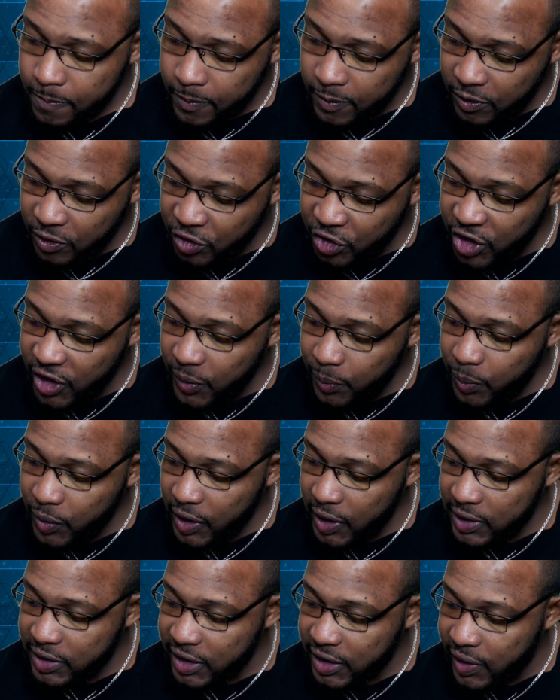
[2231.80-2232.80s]

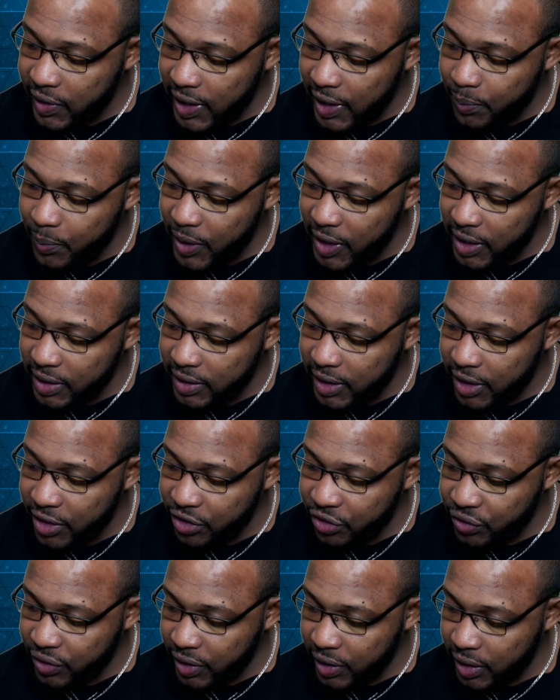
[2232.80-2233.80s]
GP, General
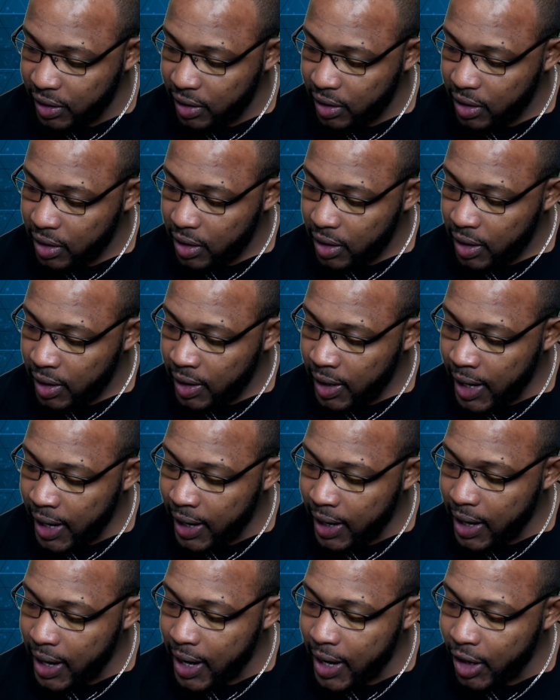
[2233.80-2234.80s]
Penitentiary,
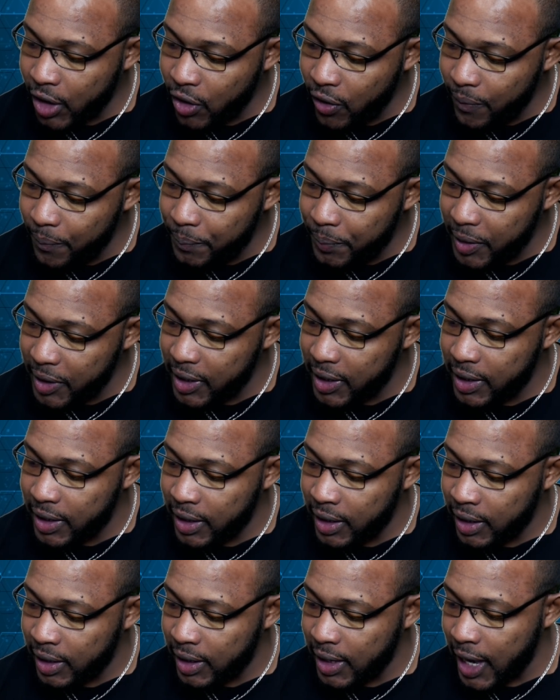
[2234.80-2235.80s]
are
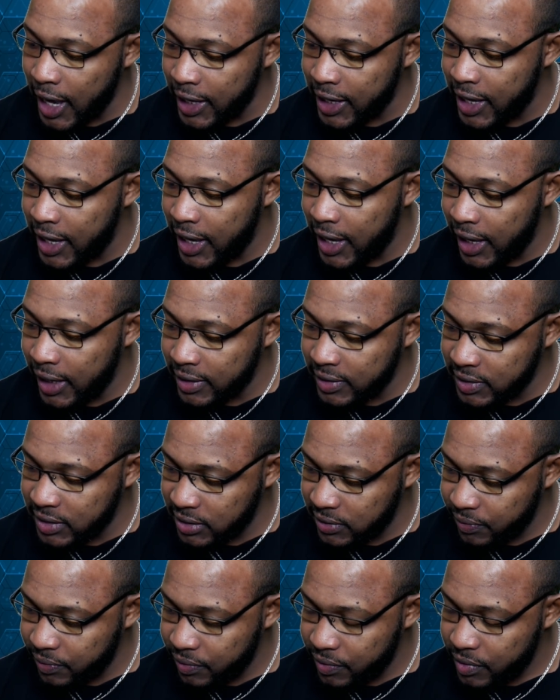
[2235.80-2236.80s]
complaining
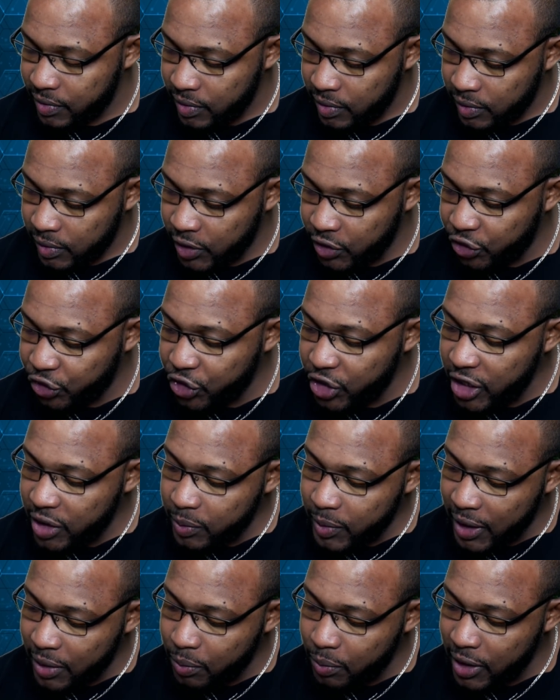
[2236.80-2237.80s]
against the
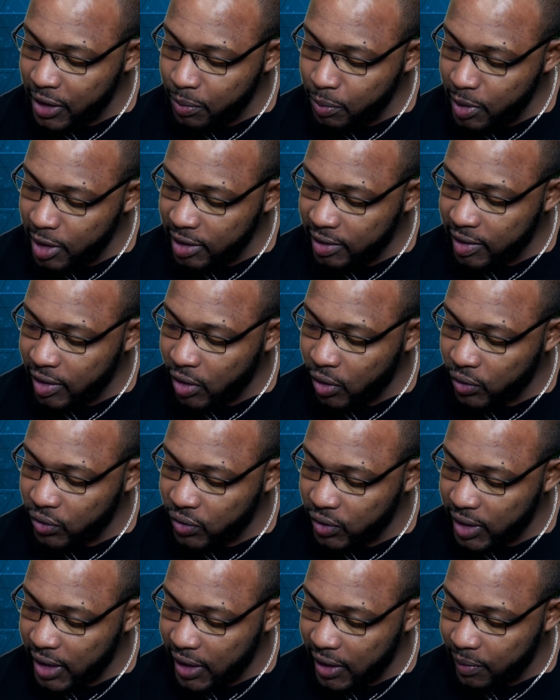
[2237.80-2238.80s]
treatment being meted out
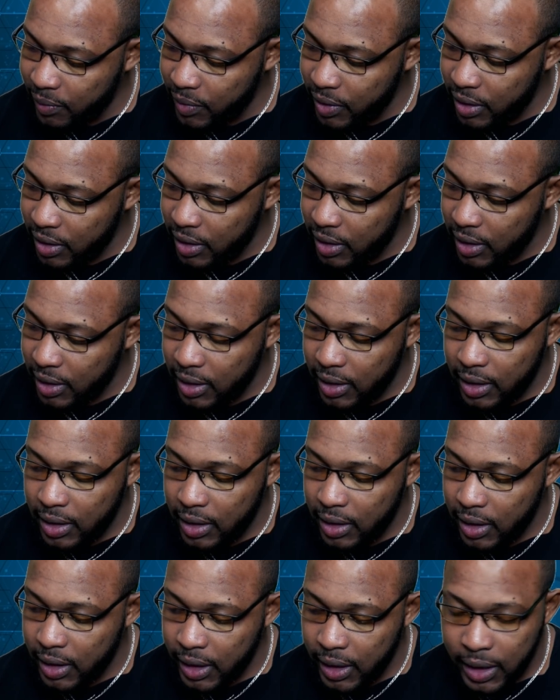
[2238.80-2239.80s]
to them
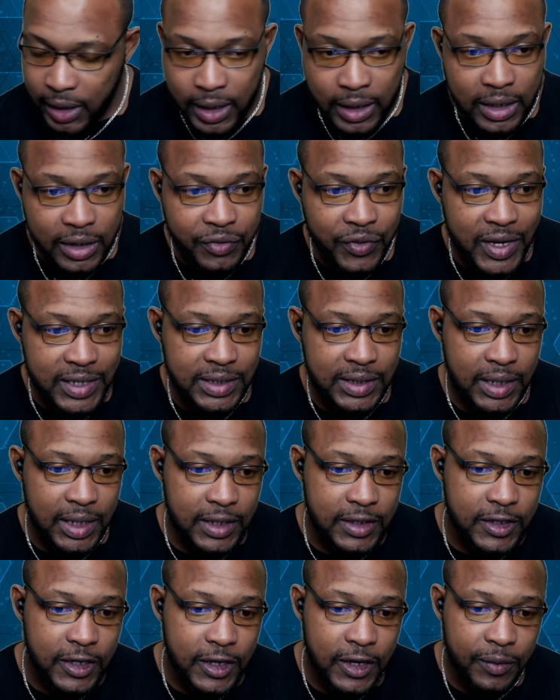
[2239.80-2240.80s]
in the
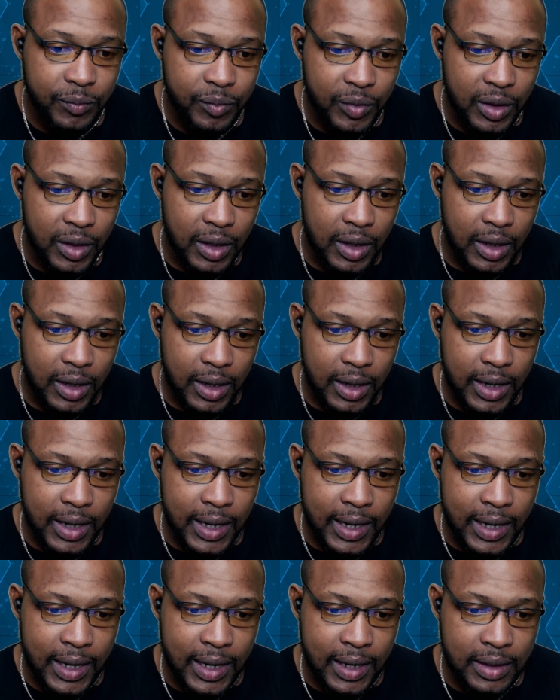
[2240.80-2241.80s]
facility.
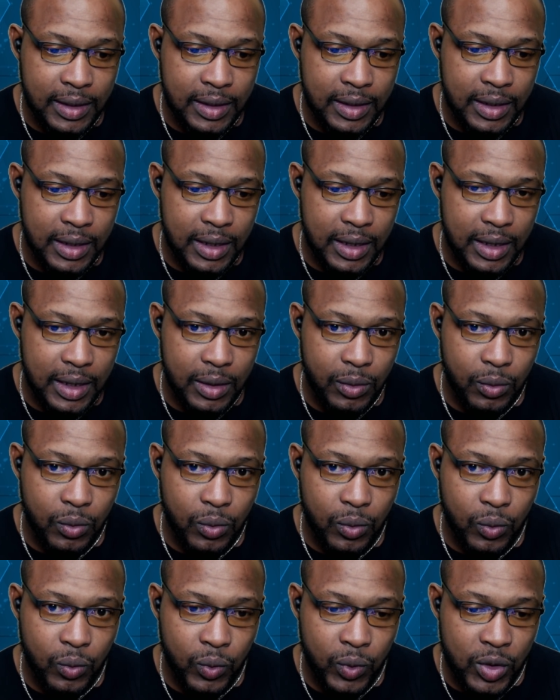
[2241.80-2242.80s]
And
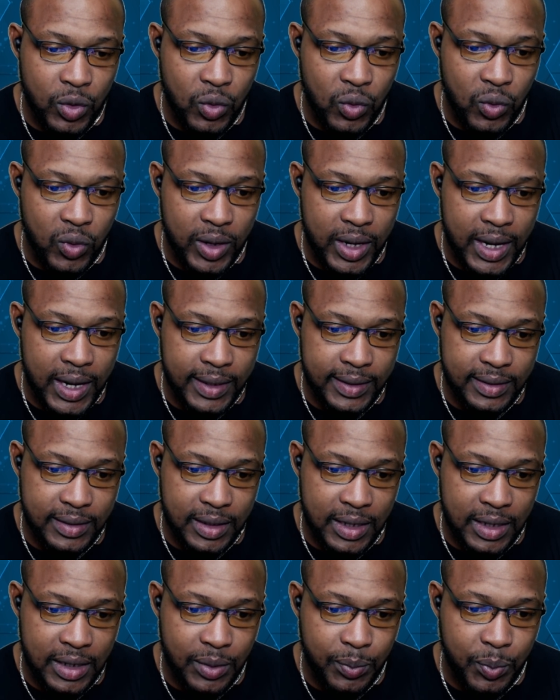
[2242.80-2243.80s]
we know that
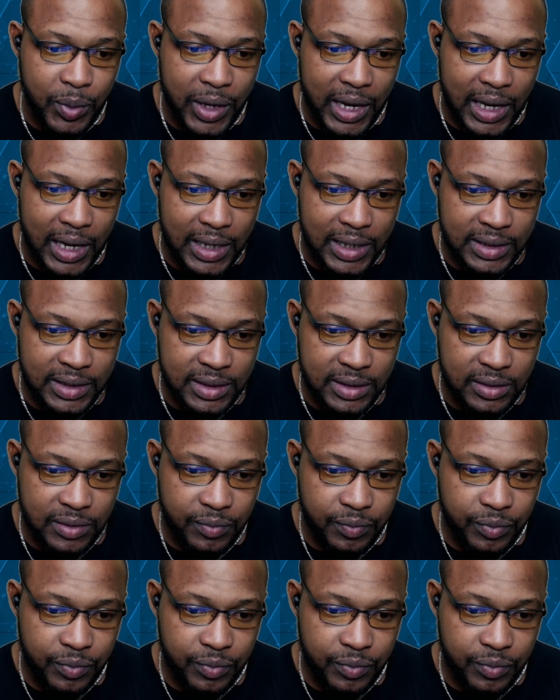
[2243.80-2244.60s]
in the past,